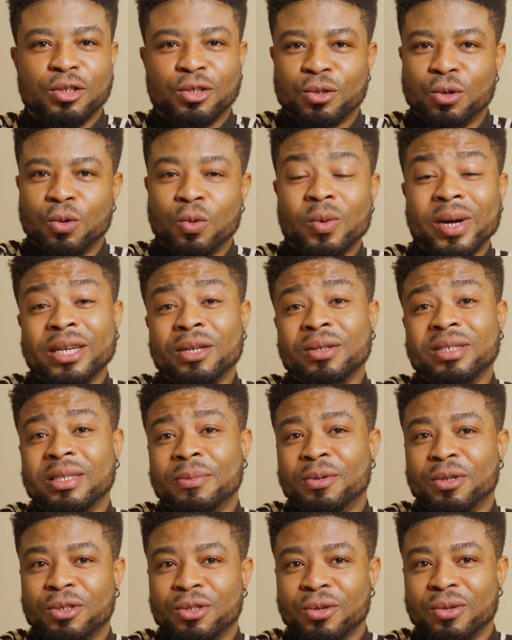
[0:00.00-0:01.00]
so why not
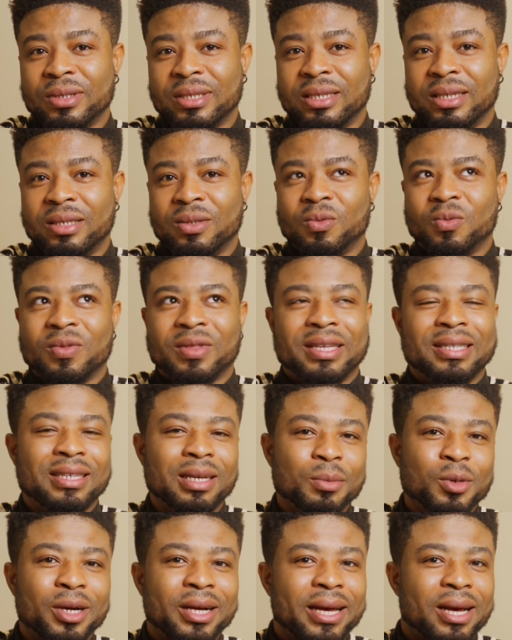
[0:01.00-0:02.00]
dip your toes in with a
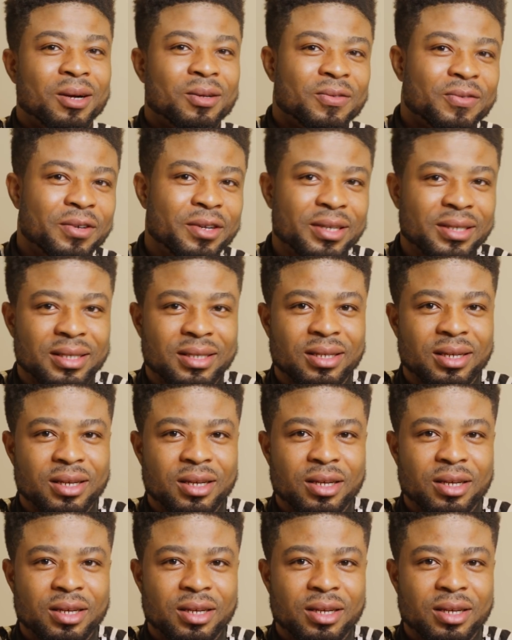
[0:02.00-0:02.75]
demo account first?